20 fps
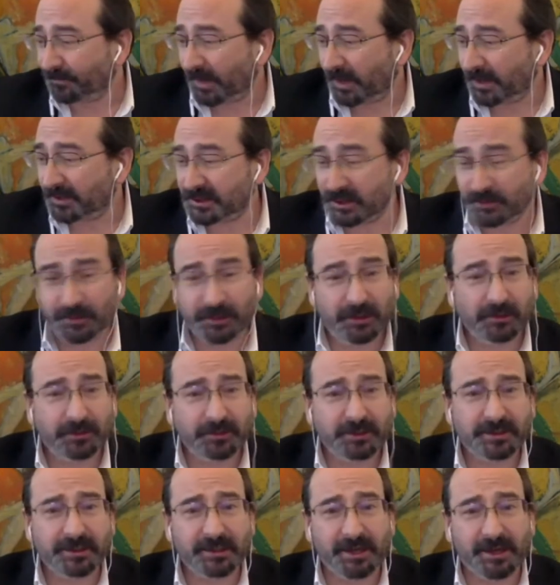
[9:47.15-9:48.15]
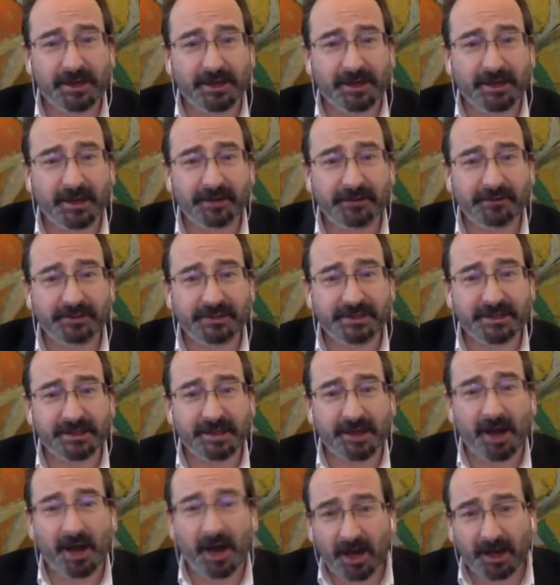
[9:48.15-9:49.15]
And so we looked at the countries in the
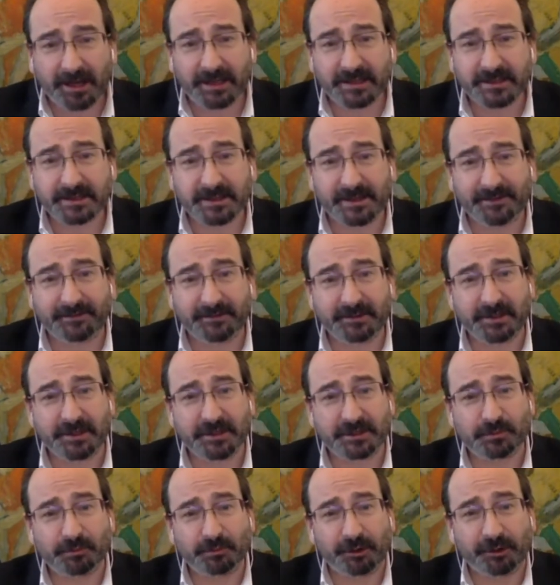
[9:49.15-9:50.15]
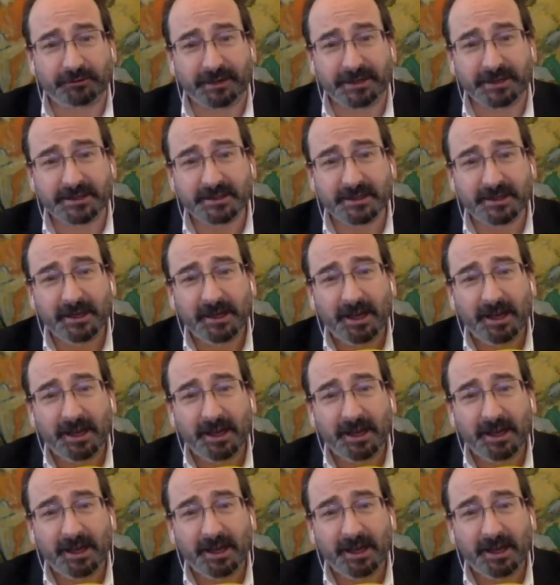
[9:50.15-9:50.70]
highest level of social progress,